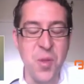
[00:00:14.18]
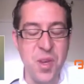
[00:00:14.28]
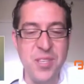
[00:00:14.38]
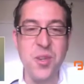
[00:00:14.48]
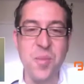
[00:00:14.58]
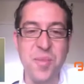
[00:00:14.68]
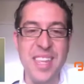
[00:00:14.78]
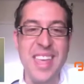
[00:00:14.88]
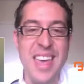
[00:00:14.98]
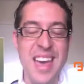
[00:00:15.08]
Okay, sure.
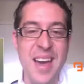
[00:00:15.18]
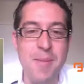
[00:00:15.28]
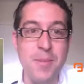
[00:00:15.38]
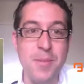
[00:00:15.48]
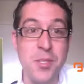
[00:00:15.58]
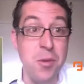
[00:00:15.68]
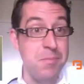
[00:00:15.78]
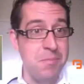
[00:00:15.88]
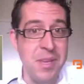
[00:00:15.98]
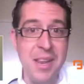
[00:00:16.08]
Um,
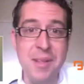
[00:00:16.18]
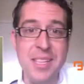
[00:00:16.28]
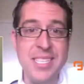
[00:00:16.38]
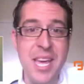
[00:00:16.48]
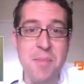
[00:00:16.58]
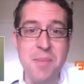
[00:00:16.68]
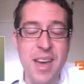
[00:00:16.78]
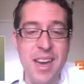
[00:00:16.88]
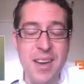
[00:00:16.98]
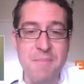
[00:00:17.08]
so Miguel Valdes, I'm
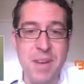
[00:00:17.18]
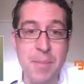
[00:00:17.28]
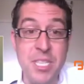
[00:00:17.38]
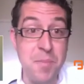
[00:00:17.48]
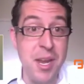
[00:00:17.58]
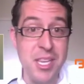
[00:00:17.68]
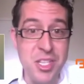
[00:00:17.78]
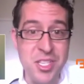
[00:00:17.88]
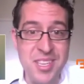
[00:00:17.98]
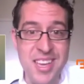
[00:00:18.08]
um, I'm
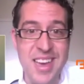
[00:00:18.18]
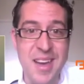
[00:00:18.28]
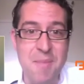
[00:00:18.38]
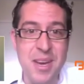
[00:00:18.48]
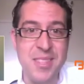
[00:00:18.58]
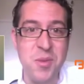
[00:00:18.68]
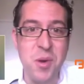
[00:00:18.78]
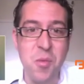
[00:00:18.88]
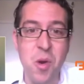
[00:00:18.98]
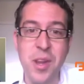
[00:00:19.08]
Spanish, uh, but you
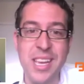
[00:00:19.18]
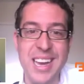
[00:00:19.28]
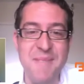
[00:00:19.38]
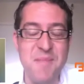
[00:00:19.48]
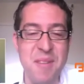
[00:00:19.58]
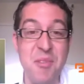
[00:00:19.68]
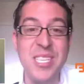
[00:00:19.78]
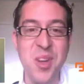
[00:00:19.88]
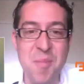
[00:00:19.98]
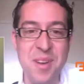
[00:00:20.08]
know, running um, a
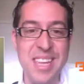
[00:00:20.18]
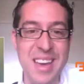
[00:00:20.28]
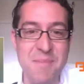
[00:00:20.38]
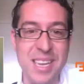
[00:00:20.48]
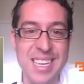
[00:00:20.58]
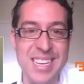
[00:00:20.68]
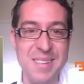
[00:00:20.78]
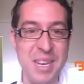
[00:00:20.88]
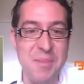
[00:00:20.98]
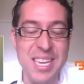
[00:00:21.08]
French company, have been
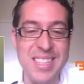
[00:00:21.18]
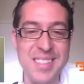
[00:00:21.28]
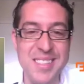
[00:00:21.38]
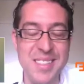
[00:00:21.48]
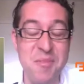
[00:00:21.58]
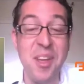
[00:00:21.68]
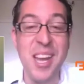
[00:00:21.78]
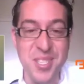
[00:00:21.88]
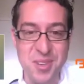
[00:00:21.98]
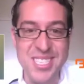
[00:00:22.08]
uh, living in different
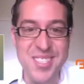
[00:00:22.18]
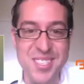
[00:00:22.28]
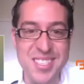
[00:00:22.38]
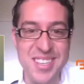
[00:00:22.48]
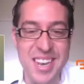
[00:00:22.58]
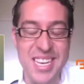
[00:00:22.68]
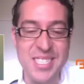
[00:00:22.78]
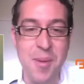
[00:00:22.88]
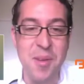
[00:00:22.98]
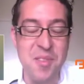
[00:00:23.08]
countries those
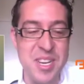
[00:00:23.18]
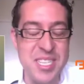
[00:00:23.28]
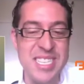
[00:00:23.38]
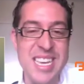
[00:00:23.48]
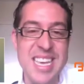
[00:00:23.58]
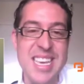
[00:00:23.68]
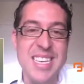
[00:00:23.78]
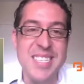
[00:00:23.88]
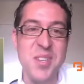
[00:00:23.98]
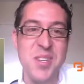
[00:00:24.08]
last couple of years.
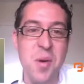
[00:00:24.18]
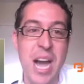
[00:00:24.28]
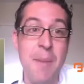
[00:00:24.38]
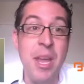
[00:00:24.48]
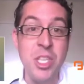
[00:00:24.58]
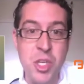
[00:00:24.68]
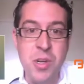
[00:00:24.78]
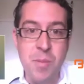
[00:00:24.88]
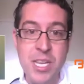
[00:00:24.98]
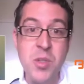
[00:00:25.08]
So I'm an
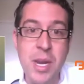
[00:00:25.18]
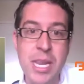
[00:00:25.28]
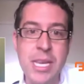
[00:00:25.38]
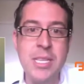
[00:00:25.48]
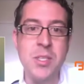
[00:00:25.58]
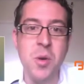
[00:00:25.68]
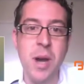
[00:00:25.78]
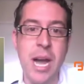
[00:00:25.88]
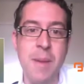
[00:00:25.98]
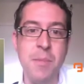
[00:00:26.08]
engineer by training. So
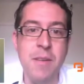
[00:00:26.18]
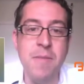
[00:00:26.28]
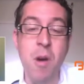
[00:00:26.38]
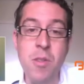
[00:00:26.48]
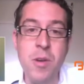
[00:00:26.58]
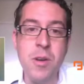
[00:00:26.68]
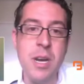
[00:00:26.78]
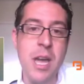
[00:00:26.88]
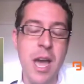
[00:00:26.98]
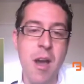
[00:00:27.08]
I'm the
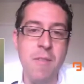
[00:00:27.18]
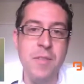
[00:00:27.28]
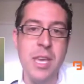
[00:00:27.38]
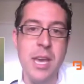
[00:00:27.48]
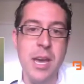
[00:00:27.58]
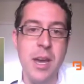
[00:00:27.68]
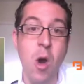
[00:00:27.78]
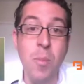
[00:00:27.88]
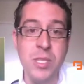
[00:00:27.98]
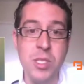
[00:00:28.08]
founder uh, of the uh,
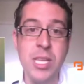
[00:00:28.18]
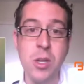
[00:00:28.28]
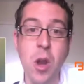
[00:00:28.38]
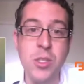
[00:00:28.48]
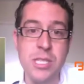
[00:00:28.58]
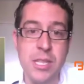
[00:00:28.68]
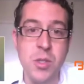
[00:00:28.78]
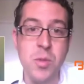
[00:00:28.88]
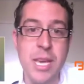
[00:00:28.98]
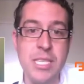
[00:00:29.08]
open source technology that
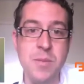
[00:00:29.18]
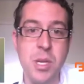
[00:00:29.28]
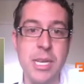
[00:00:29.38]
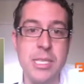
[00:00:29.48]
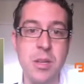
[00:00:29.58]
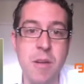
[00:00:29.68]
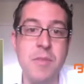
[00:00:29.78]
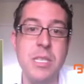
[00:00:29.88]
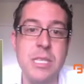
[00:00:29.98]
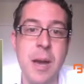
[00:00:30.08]
today is BonitaSoft
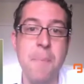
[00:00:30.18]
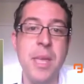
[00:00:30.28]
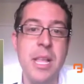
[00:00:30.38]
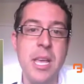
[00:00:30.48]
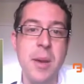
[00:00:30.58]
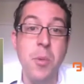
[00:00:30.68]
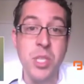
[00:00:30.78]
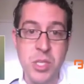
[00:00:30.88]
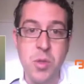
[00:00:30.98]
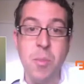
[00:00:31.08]
is um,
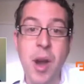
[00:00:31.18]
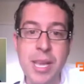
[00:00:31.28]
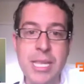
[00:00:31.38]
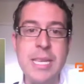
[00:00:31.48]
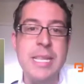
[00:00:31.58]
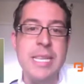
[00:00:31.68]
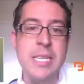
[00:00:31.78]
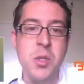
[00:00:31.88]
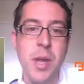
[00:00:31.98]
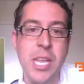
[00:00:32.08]
pushing into the market.
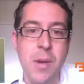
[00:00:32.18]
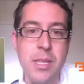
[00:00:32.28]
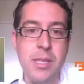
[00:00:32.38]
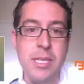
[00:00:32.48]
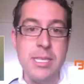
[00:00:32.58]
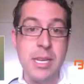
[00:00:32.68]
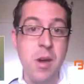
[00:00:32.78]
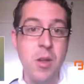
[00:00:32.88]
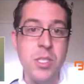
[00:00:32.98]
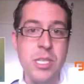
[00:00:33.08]
So I created this
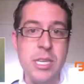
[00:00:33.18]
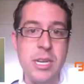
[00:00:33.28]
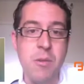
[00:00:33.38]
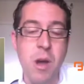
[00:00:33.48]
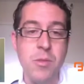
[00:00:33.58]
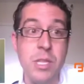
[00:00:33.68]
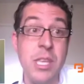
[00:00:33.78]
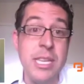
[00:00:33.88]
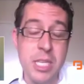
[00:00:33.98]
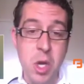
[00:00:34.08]
technology around
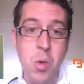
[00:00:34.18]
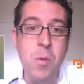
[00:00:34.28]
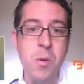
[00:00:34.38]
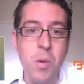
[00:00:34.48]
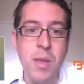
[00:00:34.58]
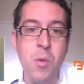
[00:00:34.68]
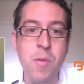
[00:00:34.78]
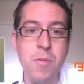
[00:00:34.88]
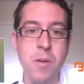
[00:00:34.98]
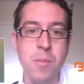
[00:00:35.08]
10 years ago when I
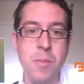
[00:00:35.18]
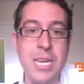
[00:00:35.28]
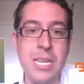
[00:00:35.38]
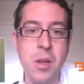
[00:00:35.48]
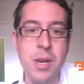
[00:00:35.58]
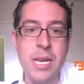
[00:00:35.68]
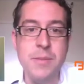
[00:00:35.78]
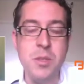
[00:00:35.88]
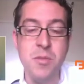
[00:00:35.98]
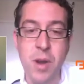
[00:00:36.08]
moved from Barcelona
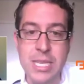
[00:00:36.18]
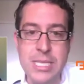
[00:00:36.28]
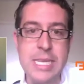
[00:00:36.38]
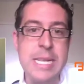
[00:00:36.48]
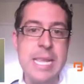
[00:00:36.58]
to France.